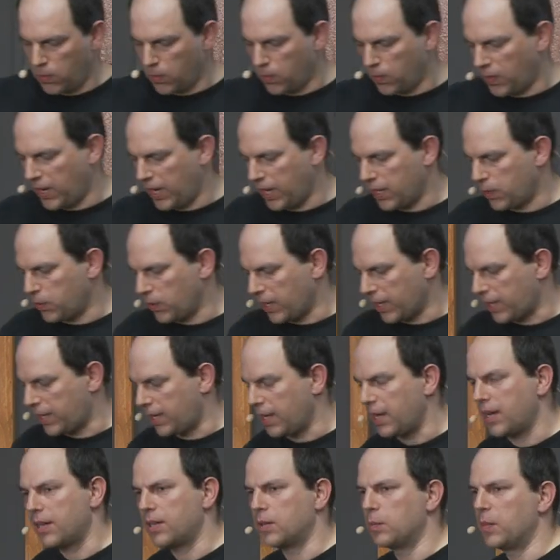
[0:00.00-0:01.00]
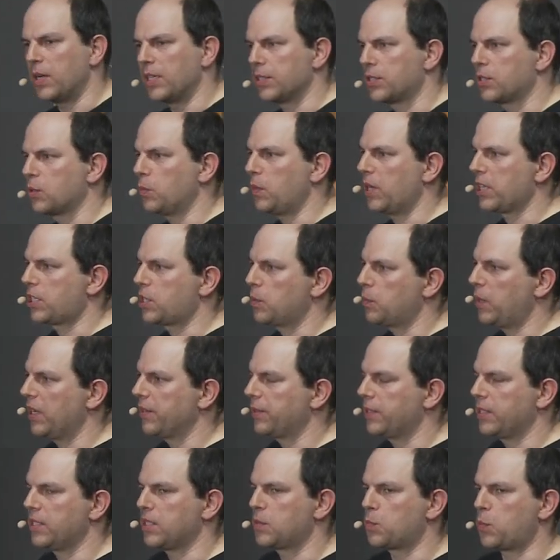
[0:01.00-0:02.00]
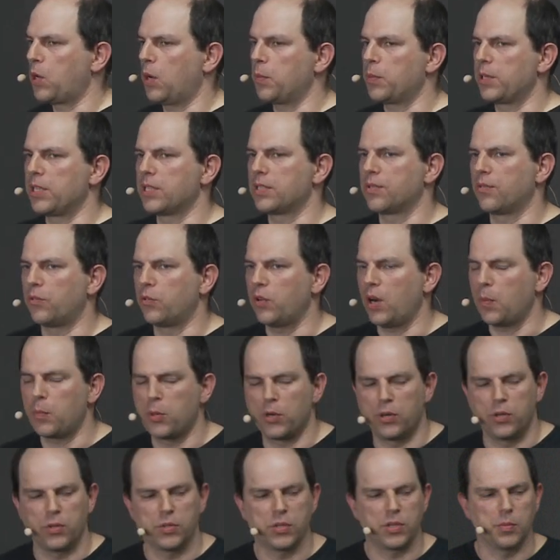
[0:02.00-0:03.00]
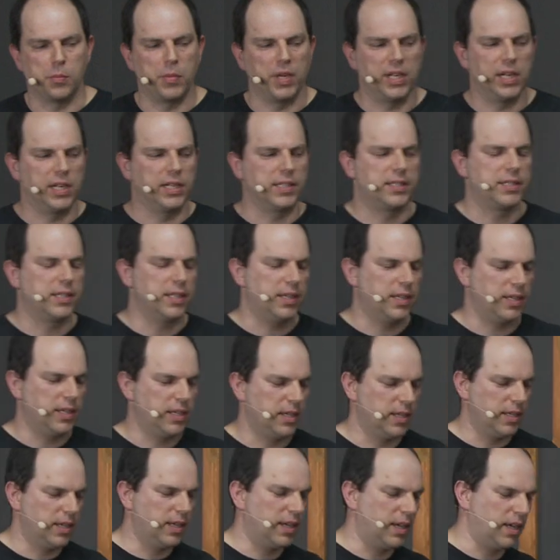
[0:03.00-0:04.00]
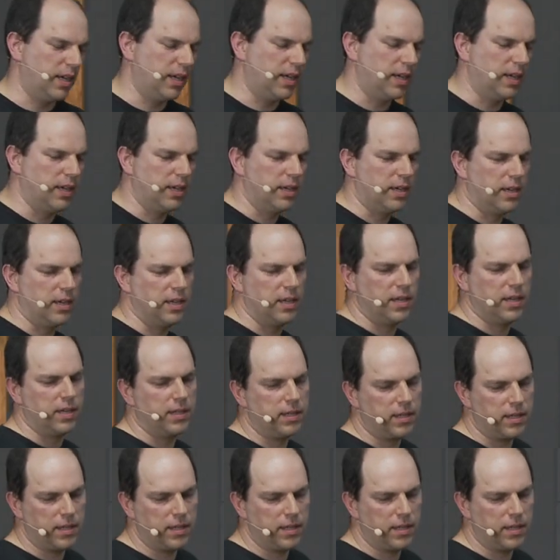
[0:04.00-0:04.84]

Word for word: Why do I care about so much about these properties of reproducibility uh,